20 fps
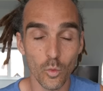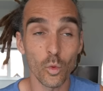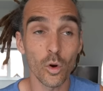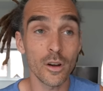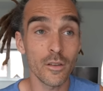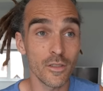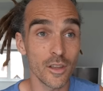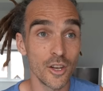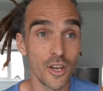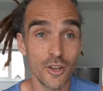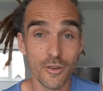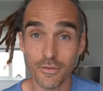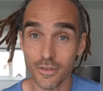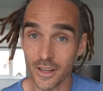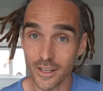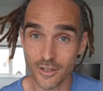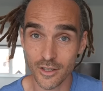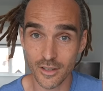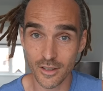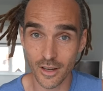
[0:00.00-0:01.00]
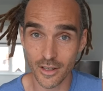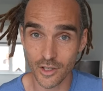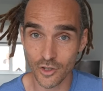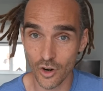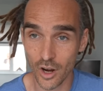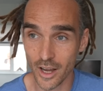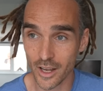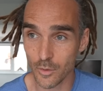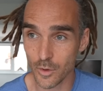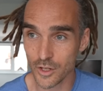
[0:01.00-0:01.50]
One of the new features I
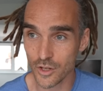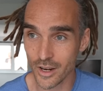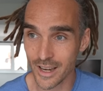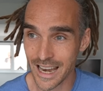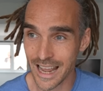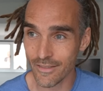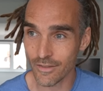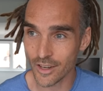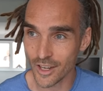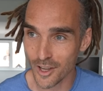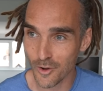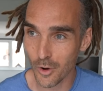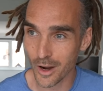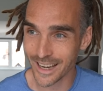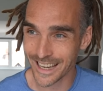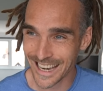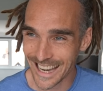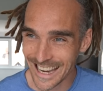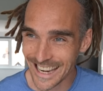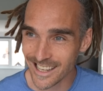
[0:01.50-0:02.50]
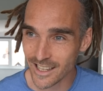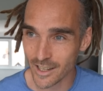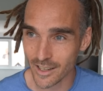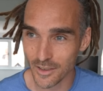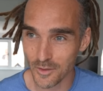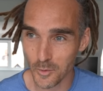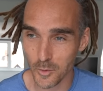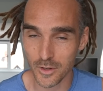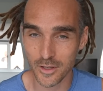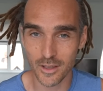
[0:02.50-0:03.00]
tried, which I never knew I
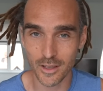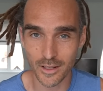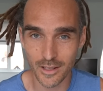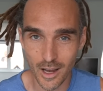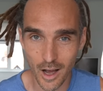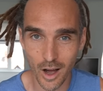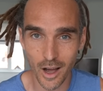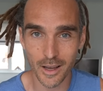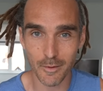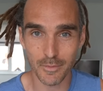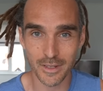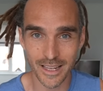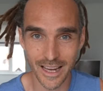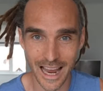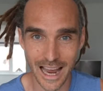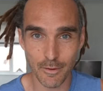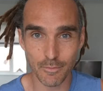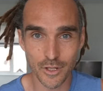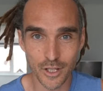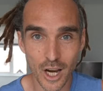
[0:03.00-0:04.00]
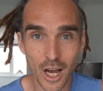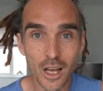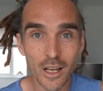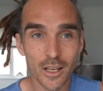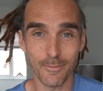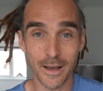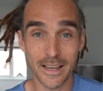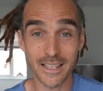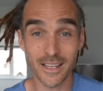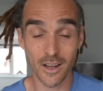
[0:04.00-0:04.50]
needed, was the timed capture.
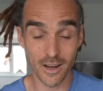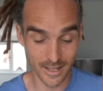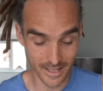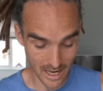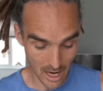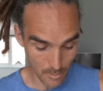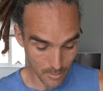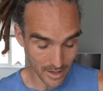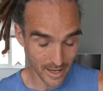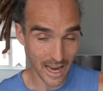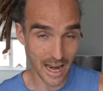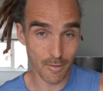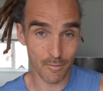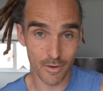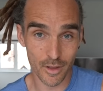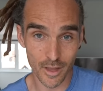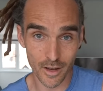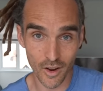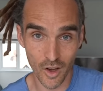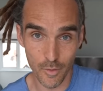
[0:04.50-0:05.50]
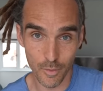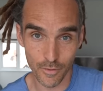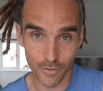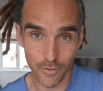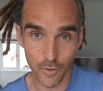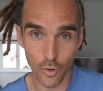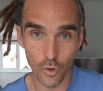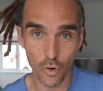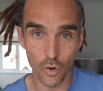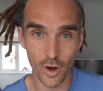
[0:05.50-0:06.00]
Basically, I set up the camera the night
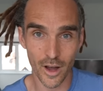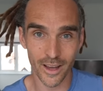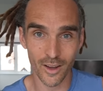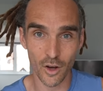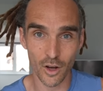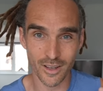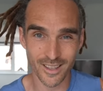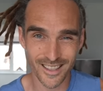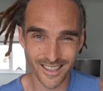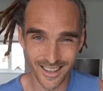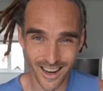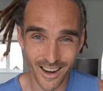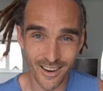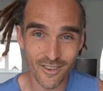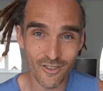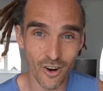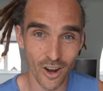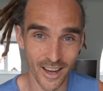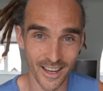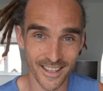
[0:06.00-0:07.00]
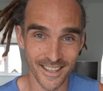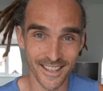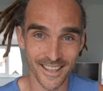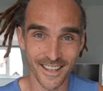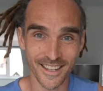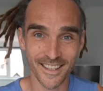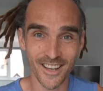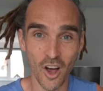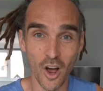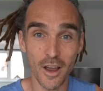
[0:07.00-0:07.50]
before and got a
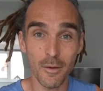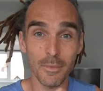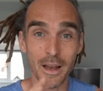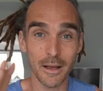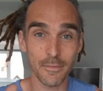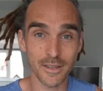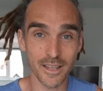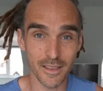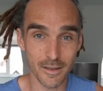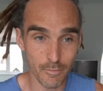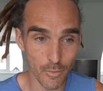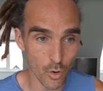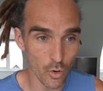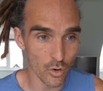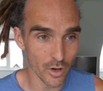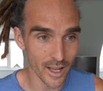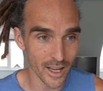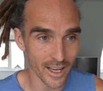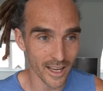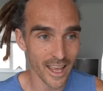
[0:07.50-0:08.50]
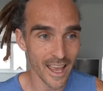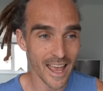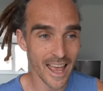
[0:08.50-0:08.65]
sunrise time lapse in the morning.